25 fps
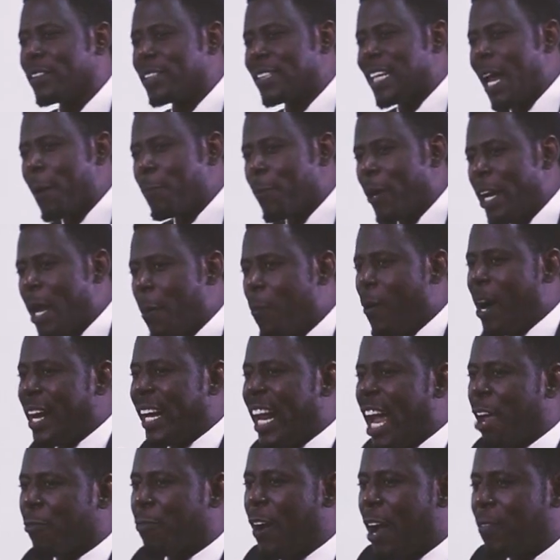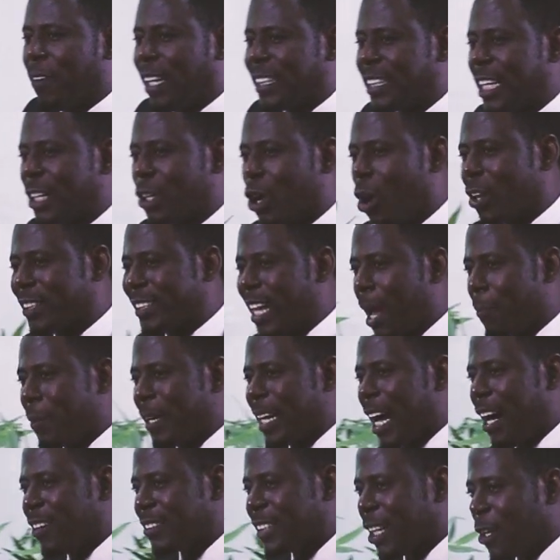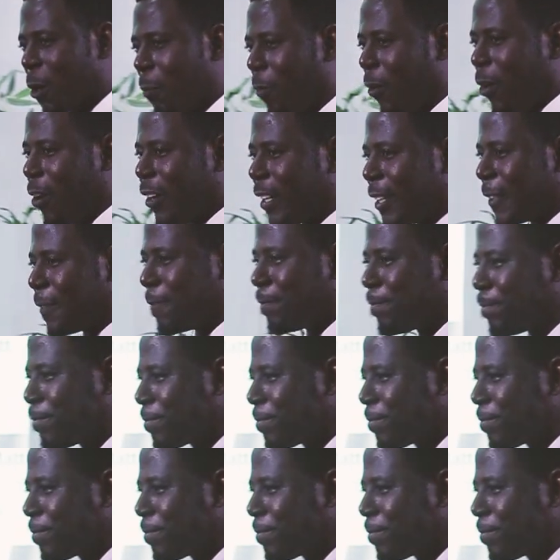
Slap your neighbor and high five and say, God can be counted upon.